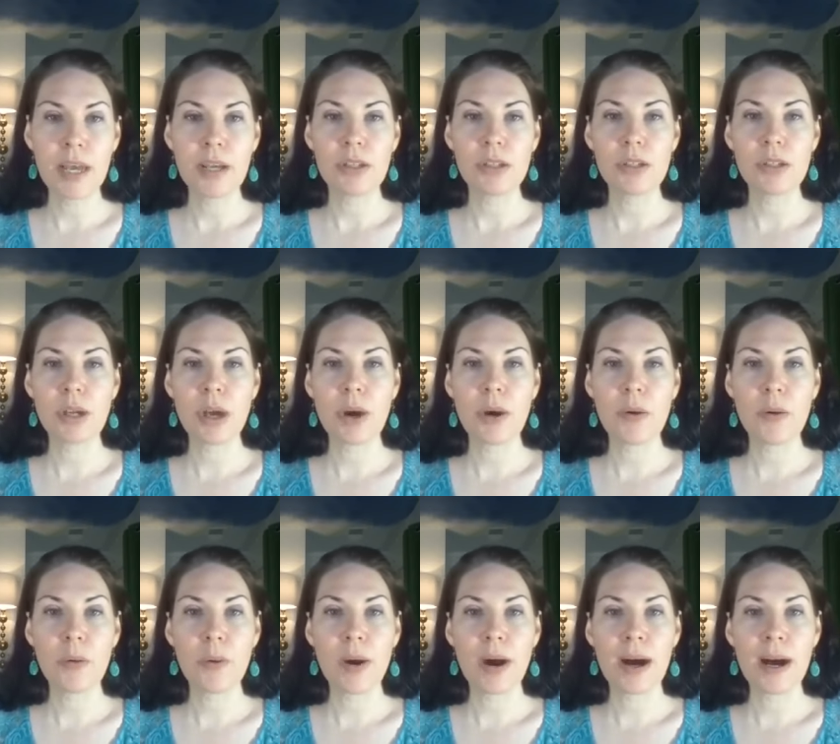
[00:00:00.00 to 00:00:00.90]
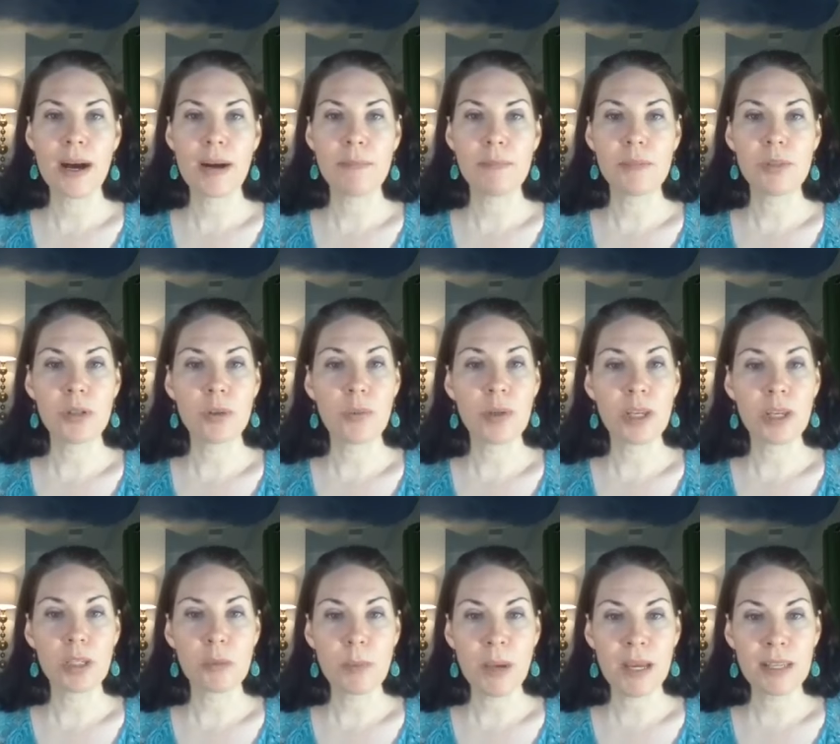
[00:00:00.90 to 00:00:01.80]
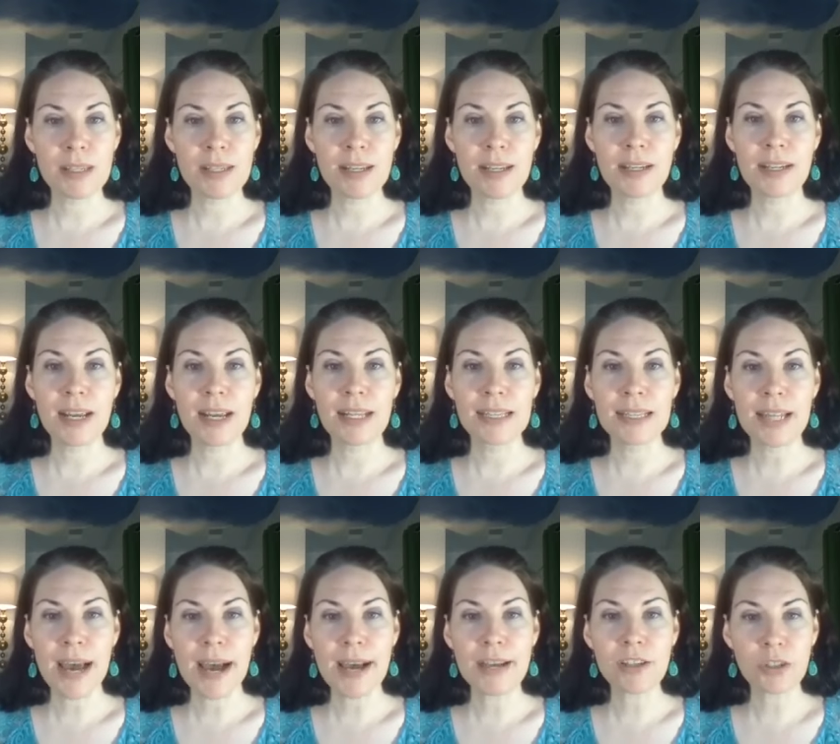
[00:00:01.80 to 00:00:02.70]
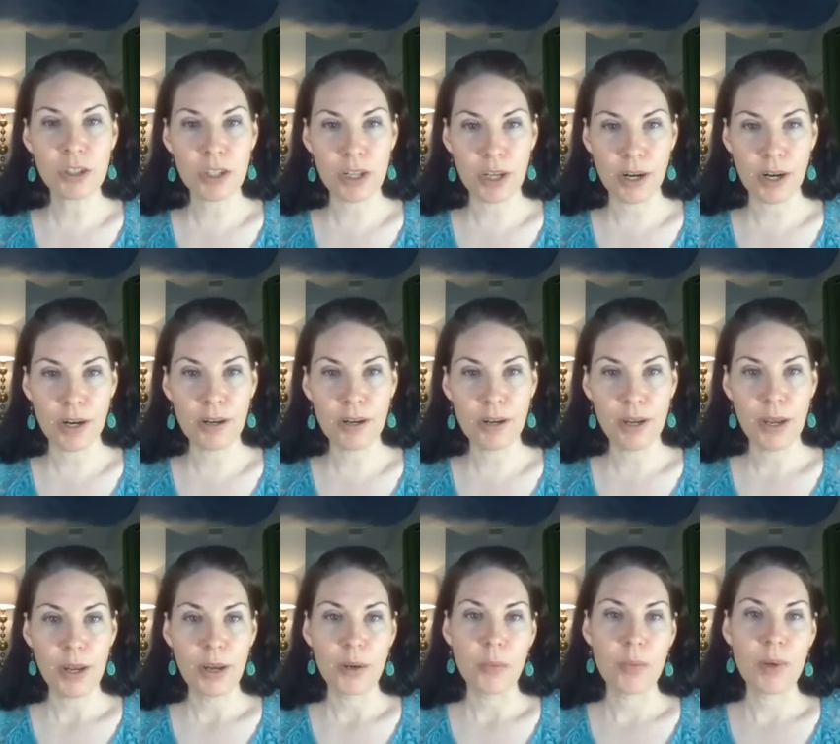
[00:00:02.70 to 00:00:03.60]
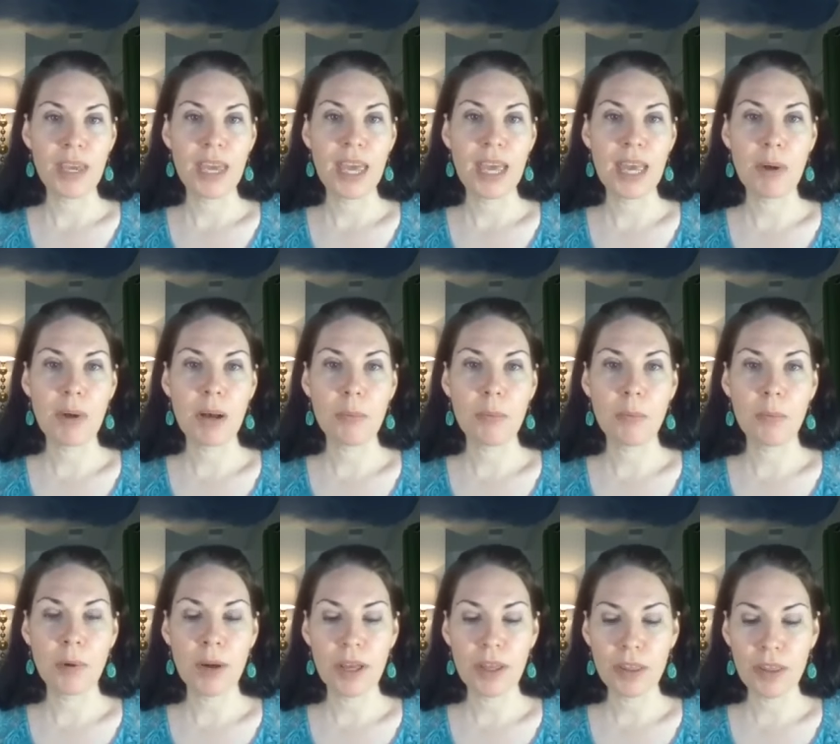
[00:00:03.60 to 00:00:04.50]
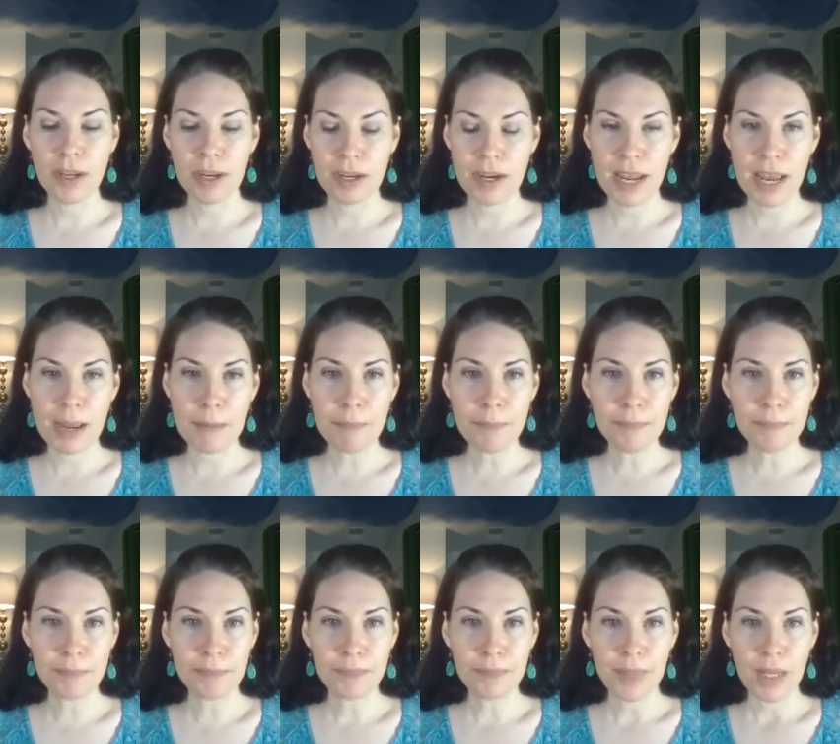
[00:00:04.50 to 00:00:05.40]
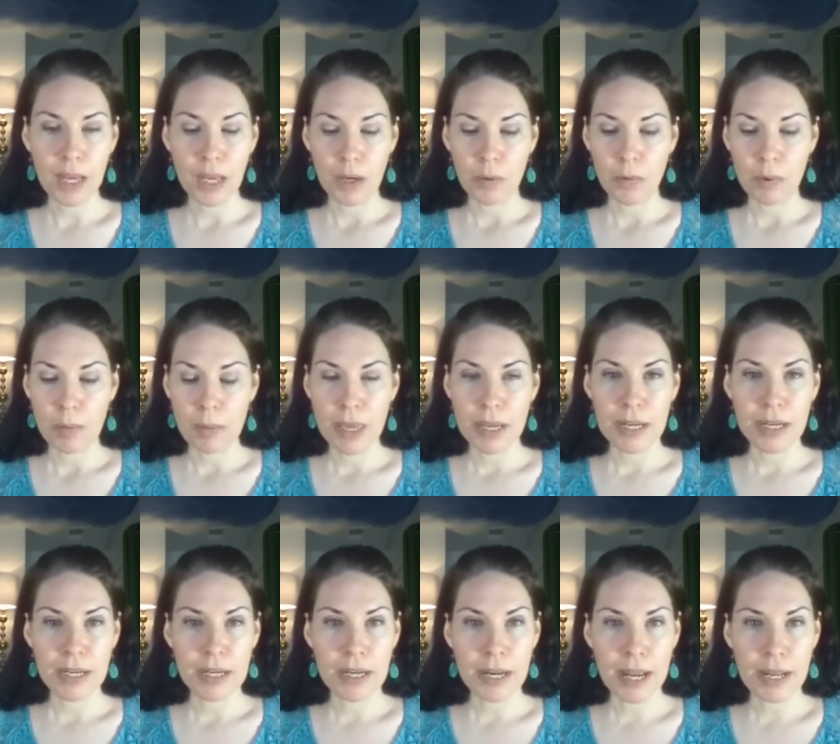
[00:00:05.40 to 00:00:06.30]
So, um, so we expanded it. And last year we came up with a name. We made it an